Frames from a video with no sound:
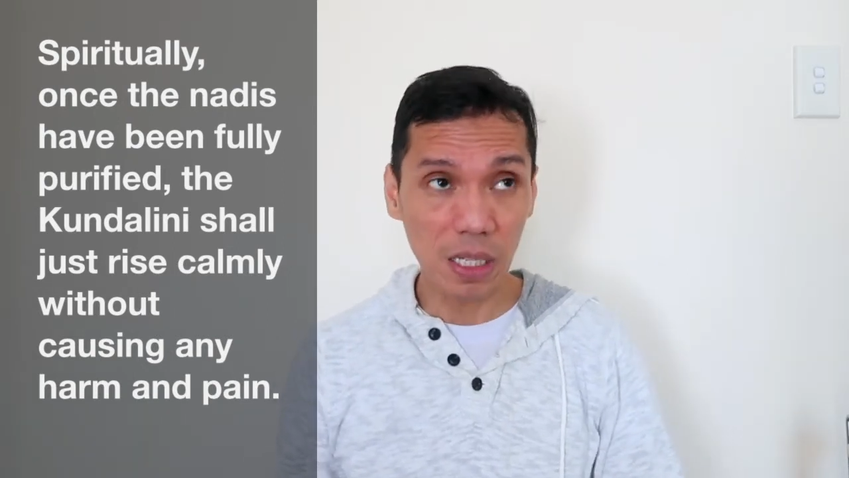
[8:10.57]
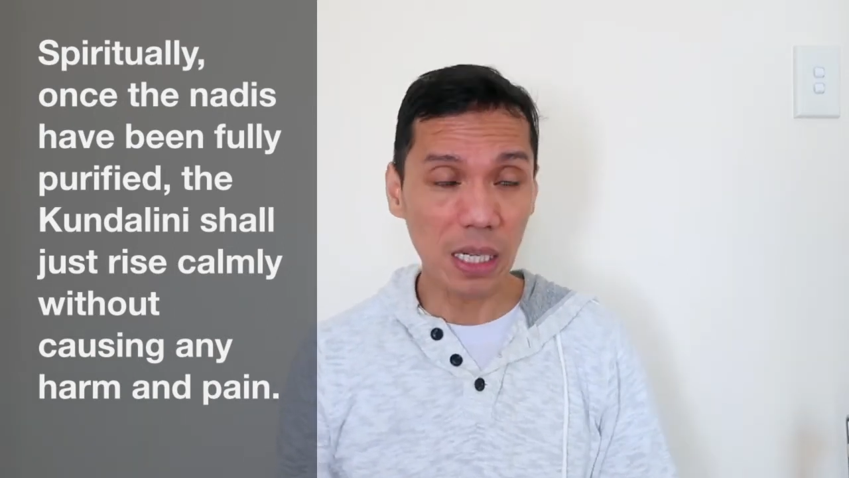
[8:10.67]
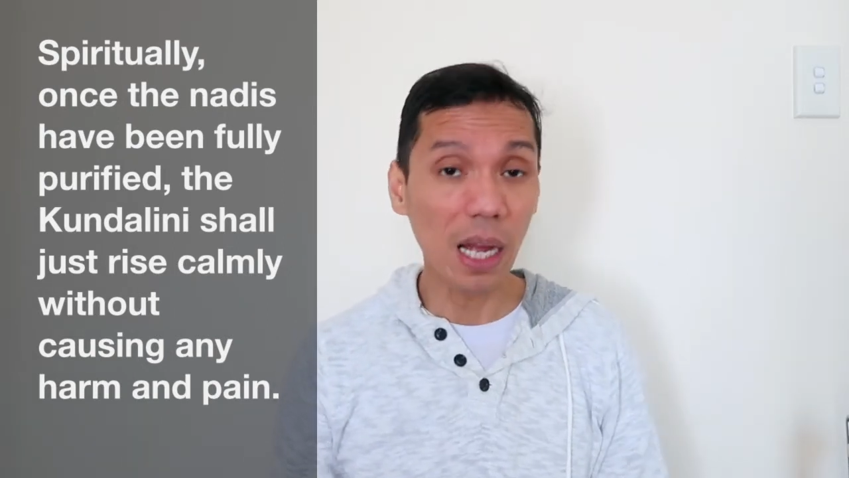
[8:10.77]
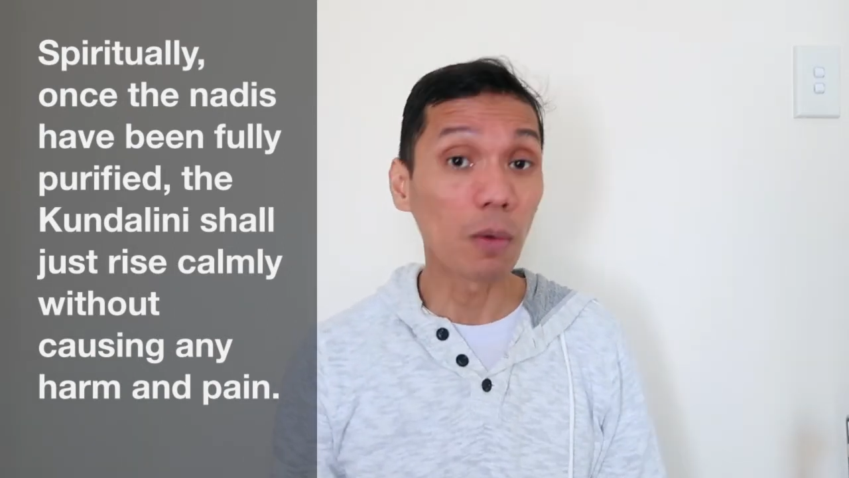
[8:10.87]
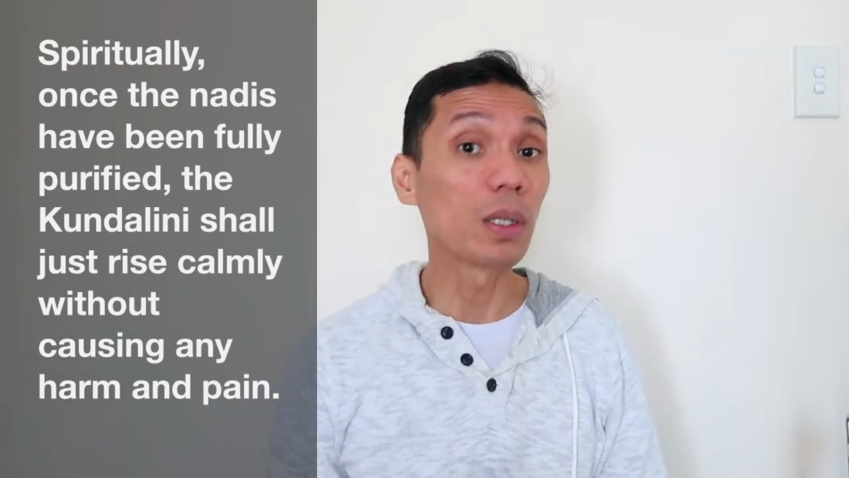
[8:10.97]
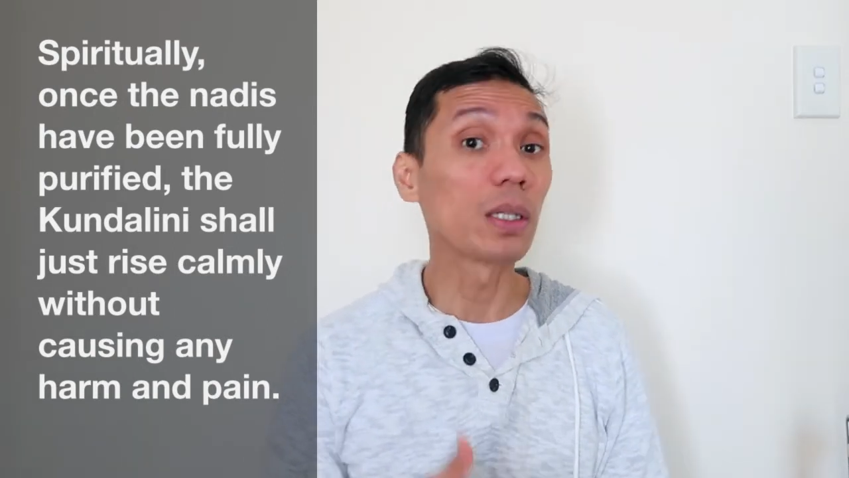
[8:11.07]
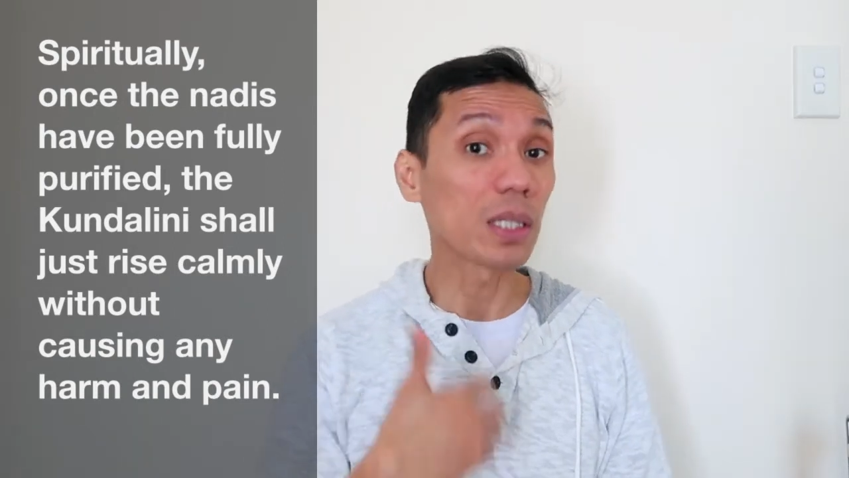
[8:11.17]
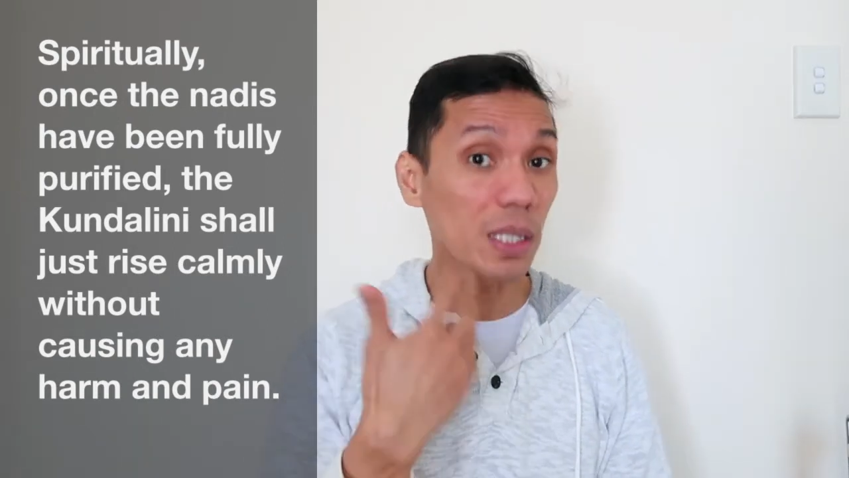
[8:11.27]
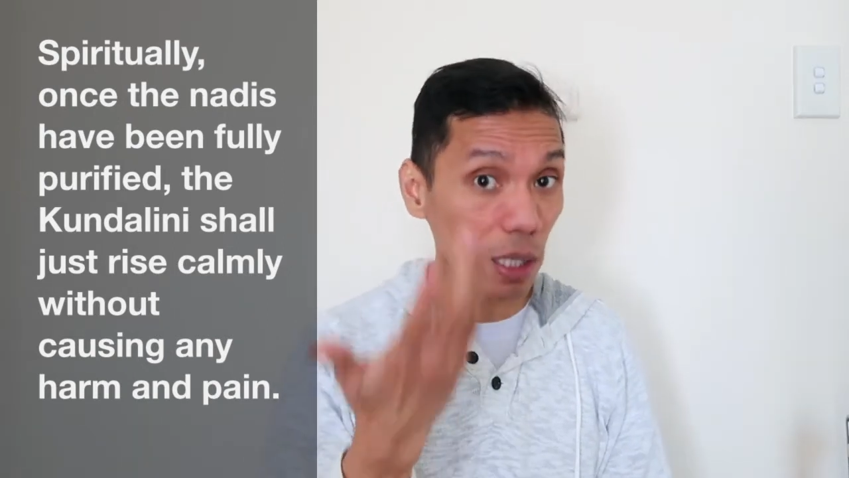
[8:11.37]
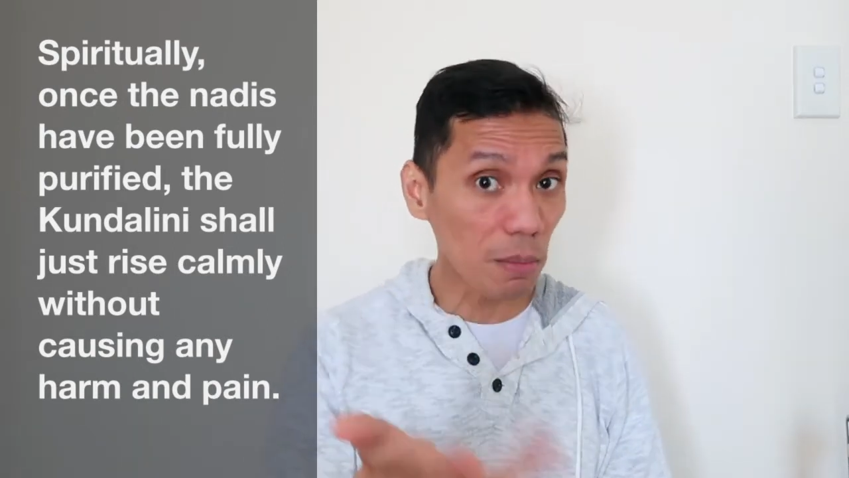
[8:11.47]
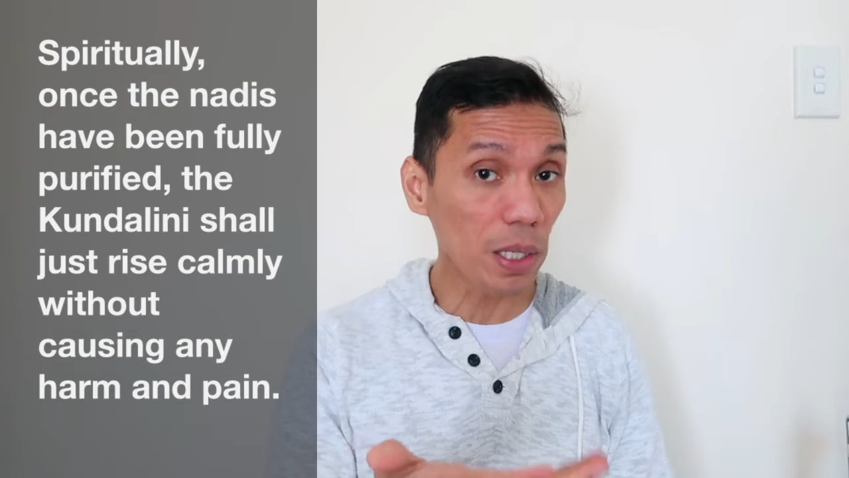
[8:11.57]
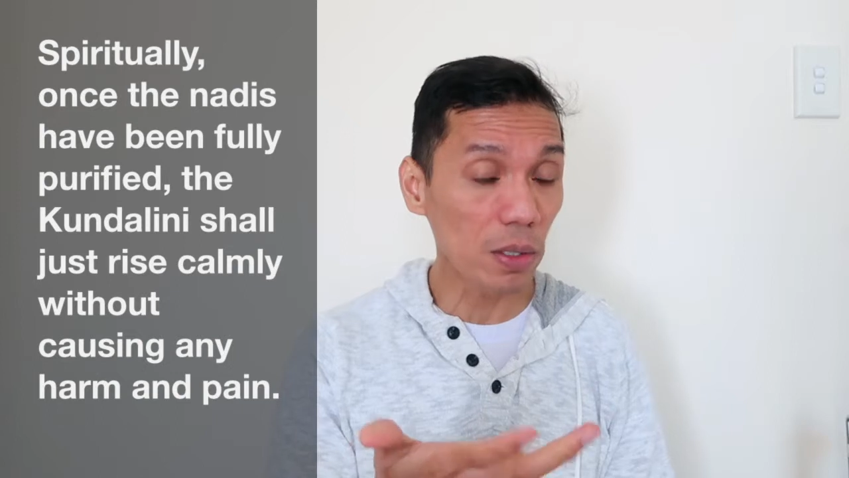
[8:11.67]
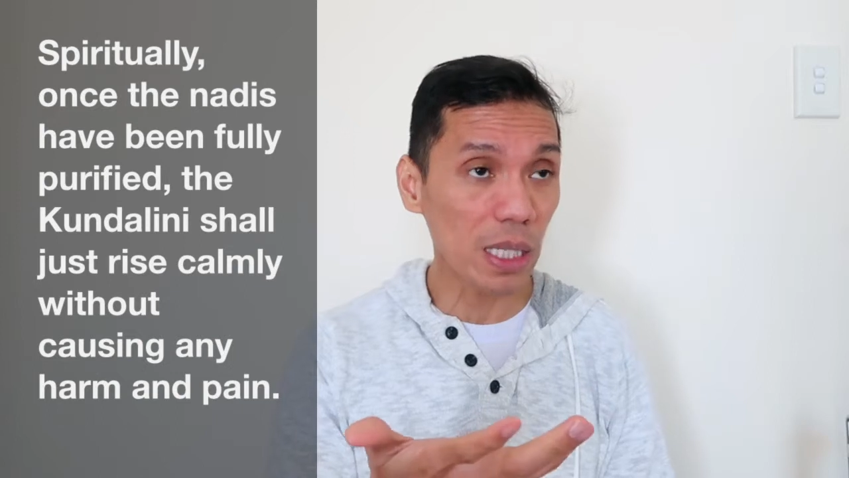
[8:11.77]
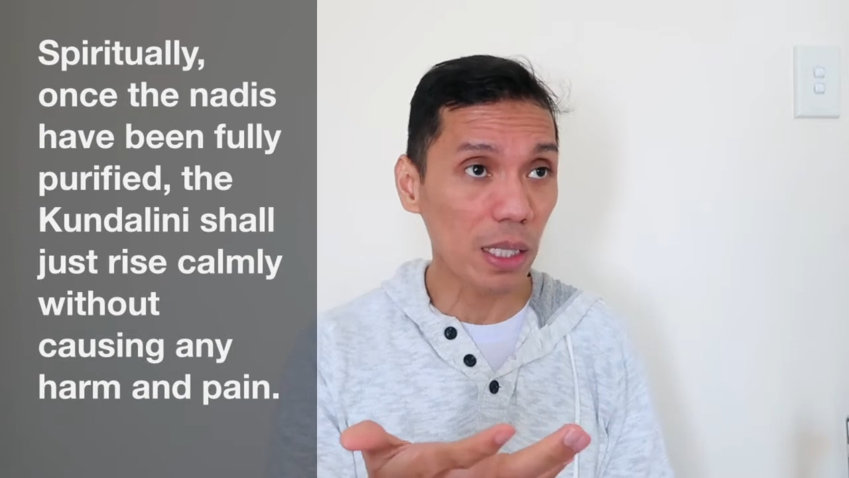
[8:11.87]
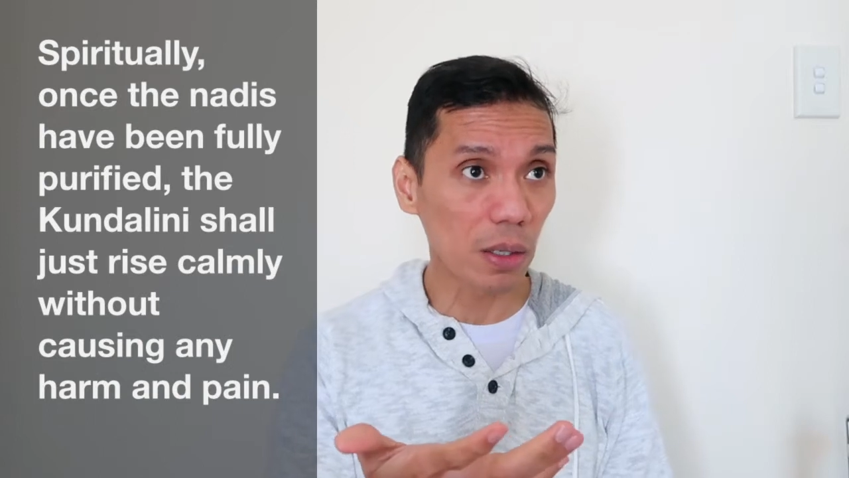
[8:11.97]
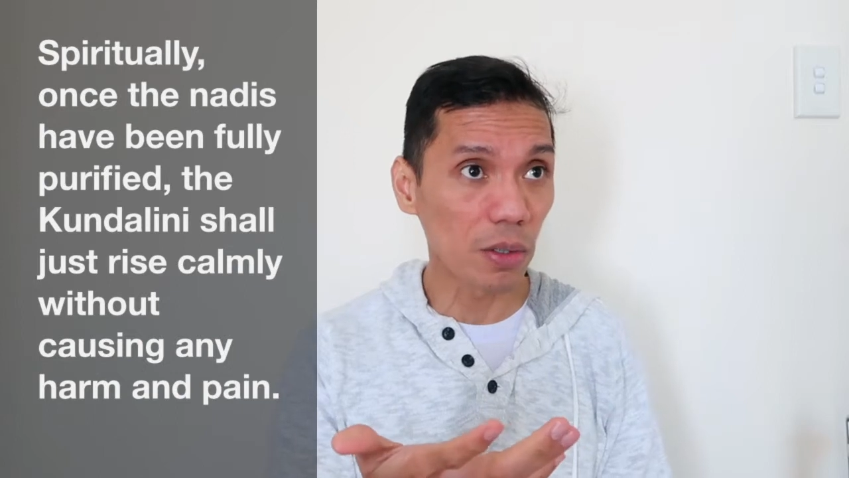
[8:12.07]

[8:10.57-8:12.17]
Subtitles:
So I will still be using